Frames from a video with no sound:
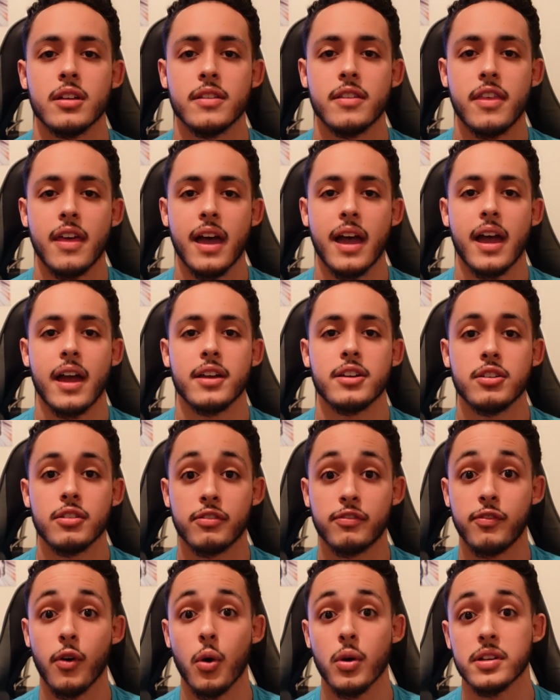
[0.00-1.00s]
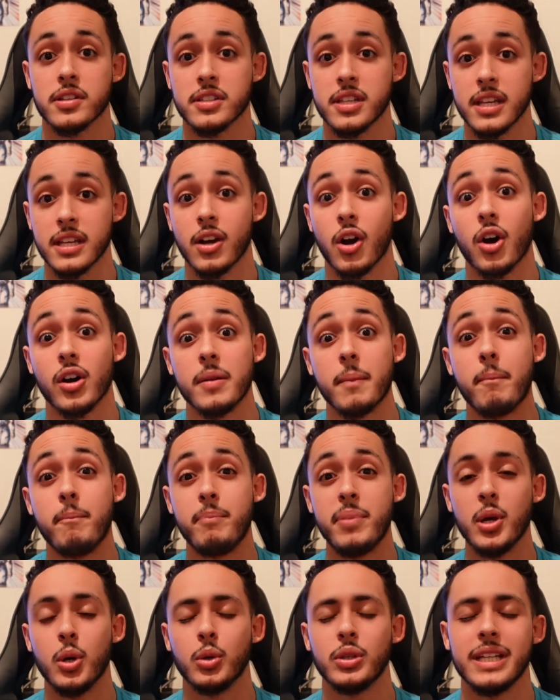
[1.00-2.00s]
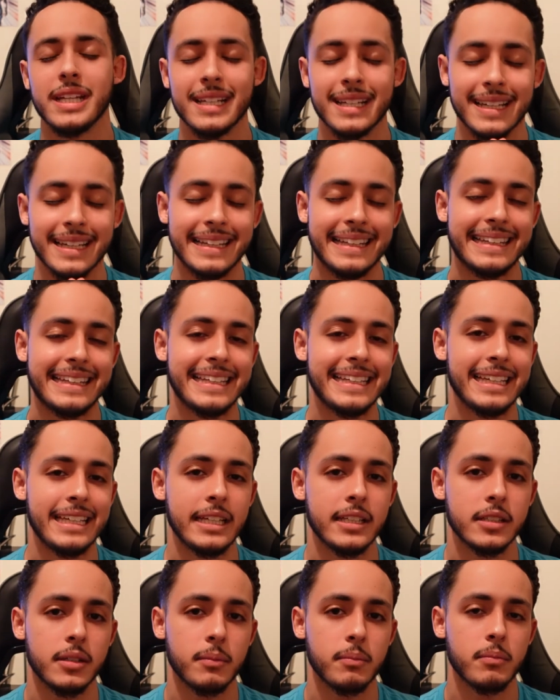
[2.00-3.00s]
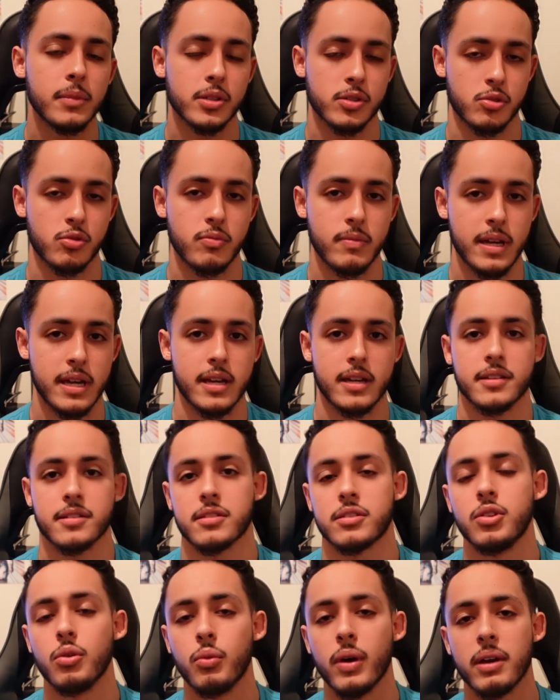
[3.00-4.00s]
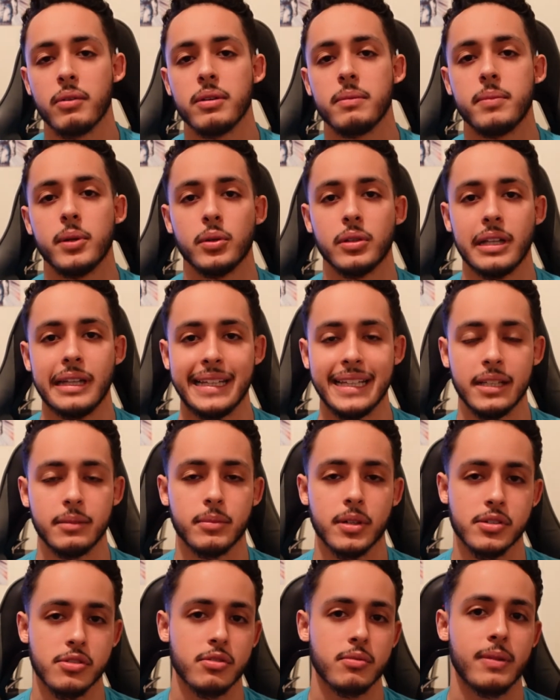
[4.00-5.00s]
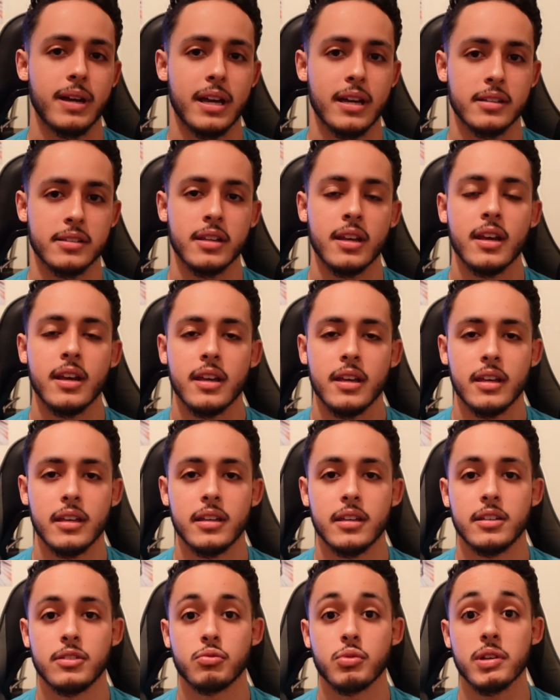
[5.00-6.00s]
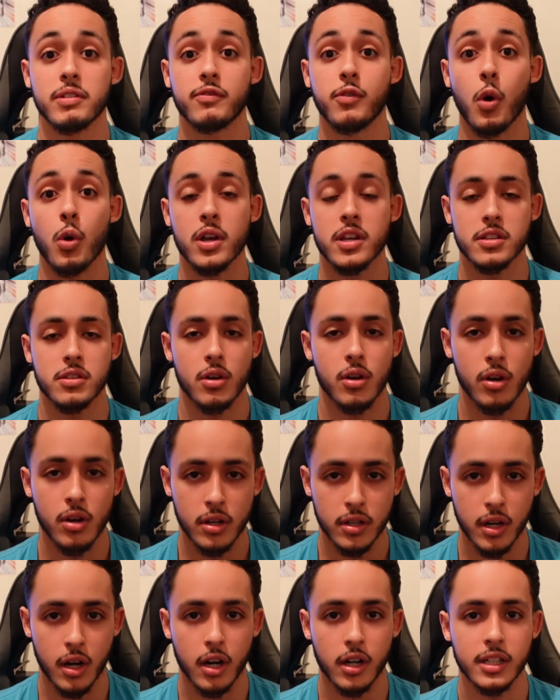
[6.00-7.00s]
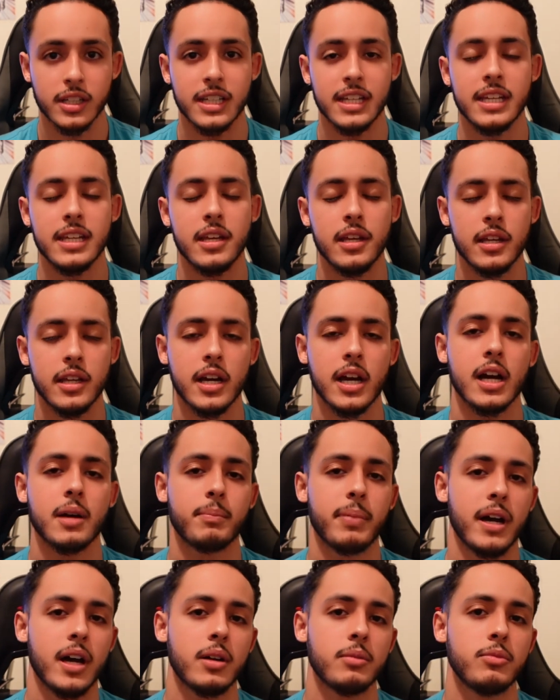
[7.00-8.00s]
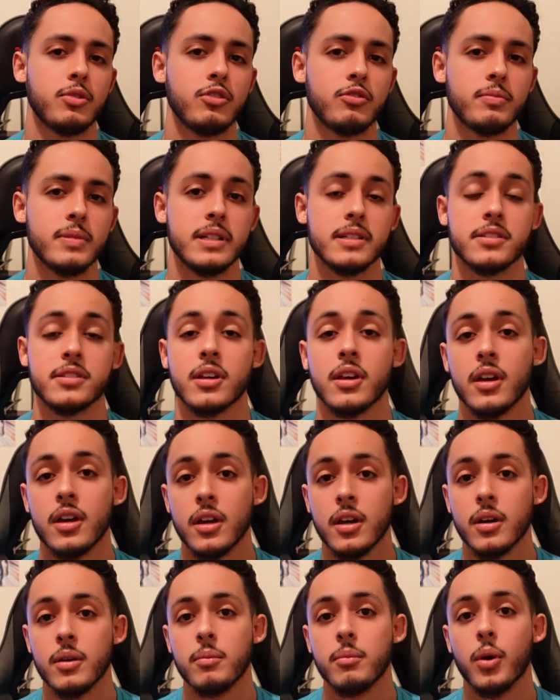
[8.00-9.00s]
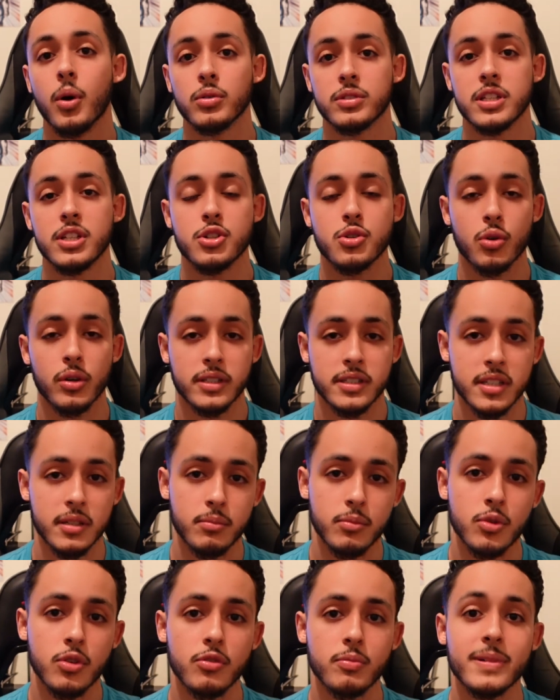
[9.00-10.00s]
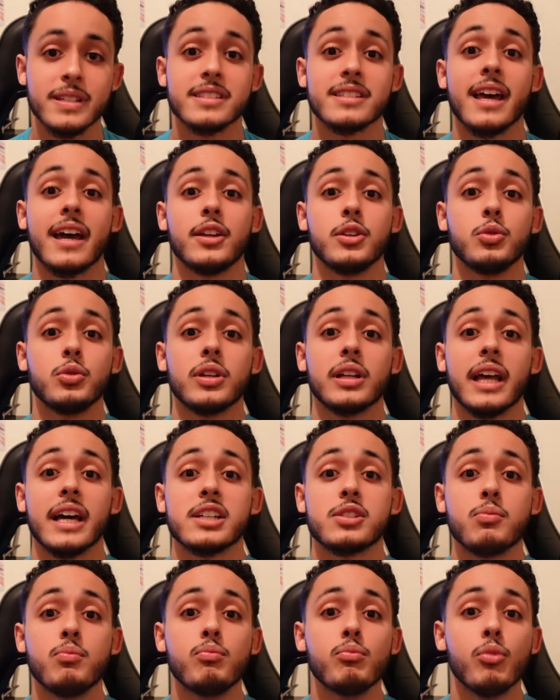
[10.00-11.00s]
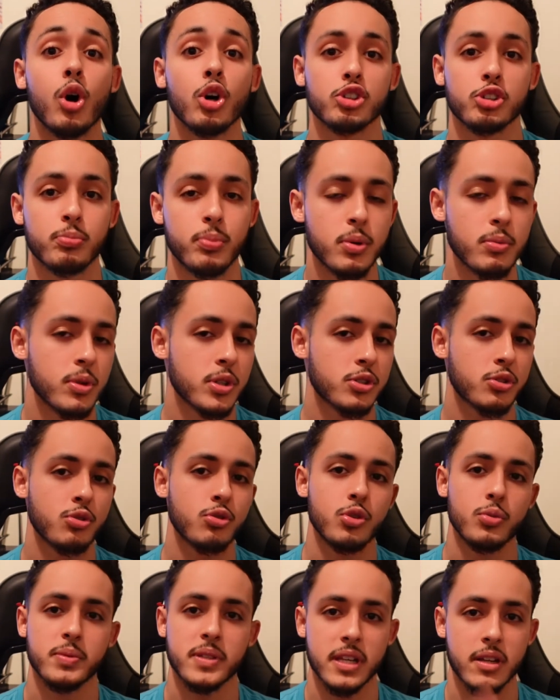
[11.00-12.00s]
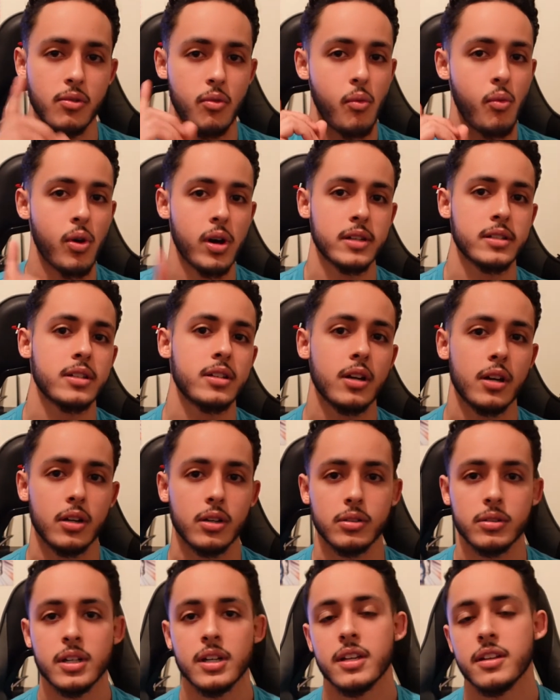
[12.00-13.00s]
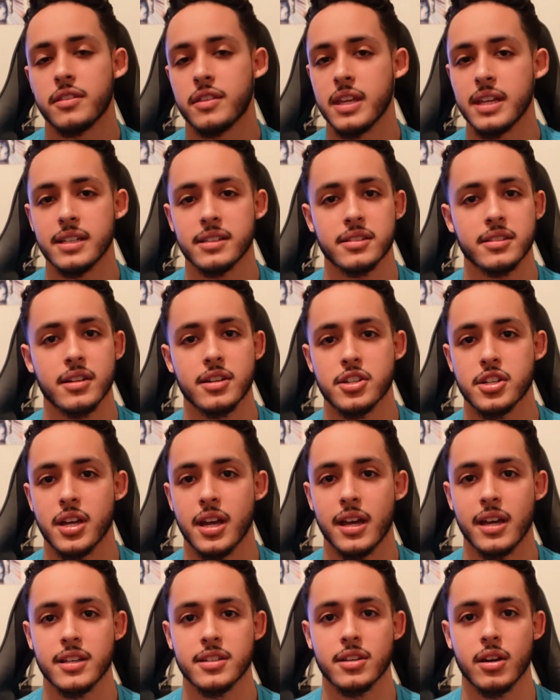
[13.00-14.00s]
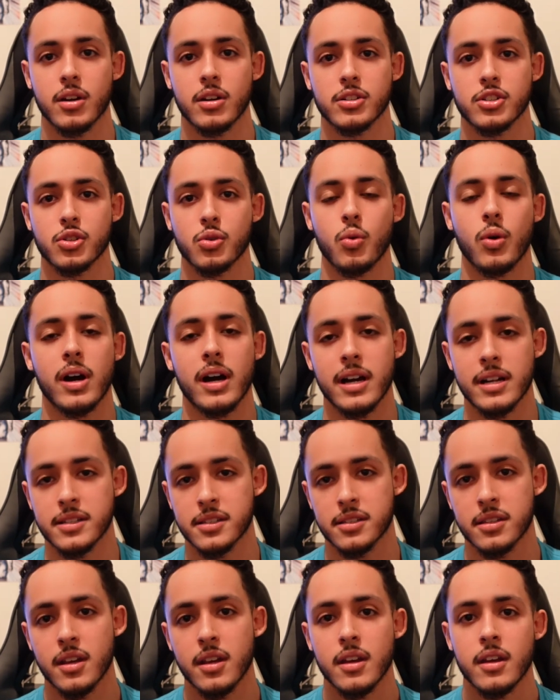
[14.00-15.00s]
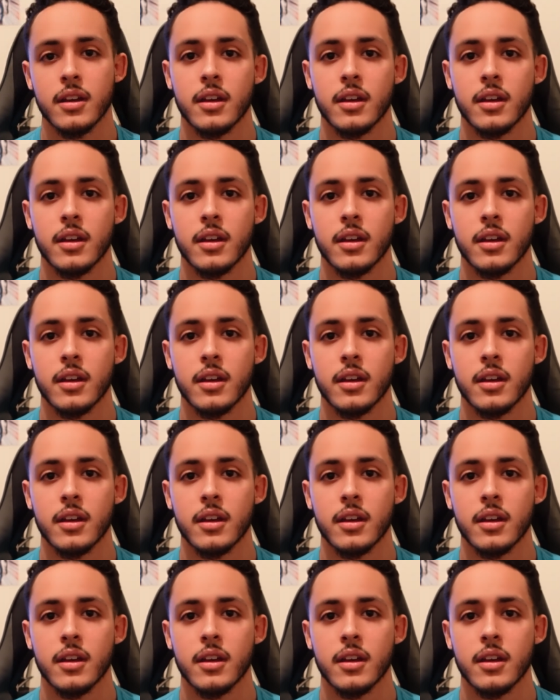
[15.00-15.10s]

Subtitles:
that you're focusing on building lean muscle mass. The way we build lean muscle mass is we focus on our key compound movements, multi-jointed movements that utilize multiple muscle groups in one go, things such as our squats,